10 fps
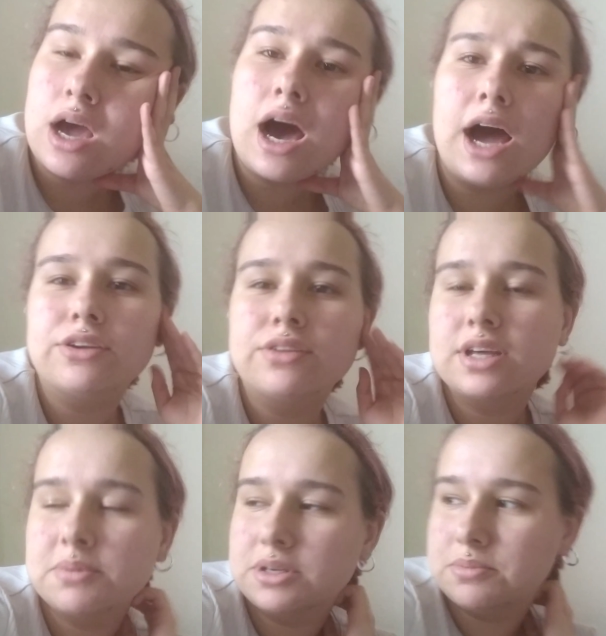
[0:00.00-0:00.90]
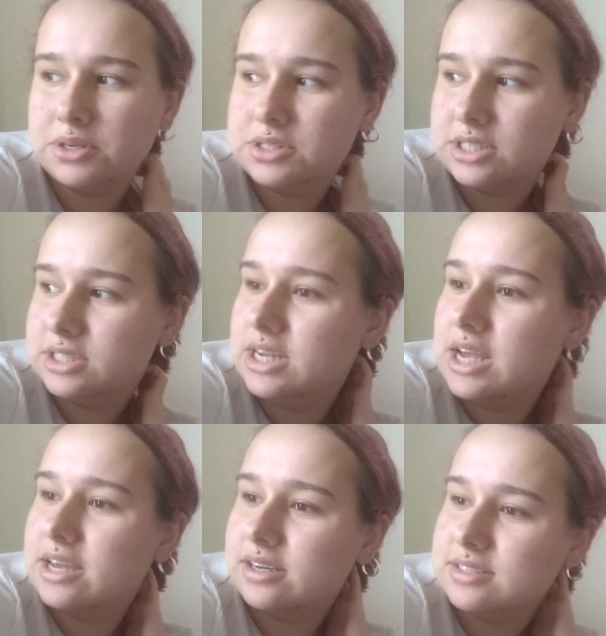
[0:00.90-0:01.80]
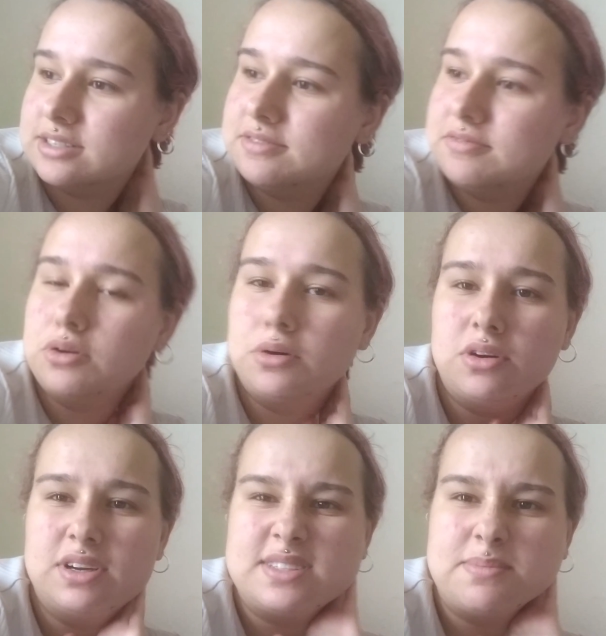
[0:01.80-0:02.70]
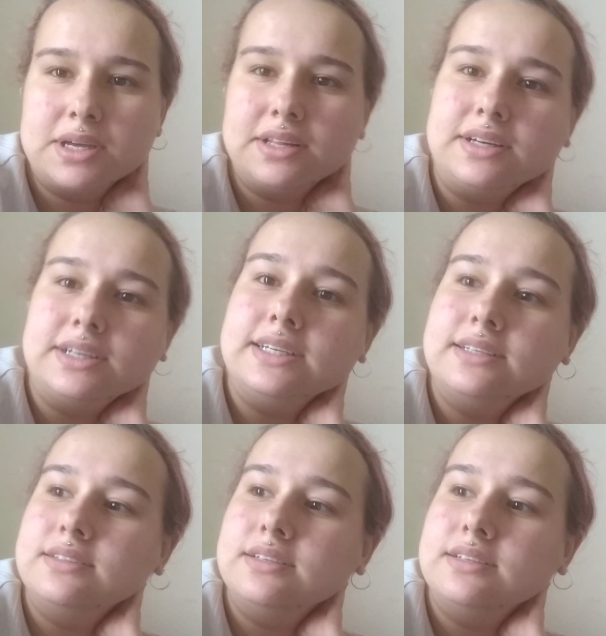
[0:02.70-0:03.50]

I don't think I'm gonna post it today because it's a bit late.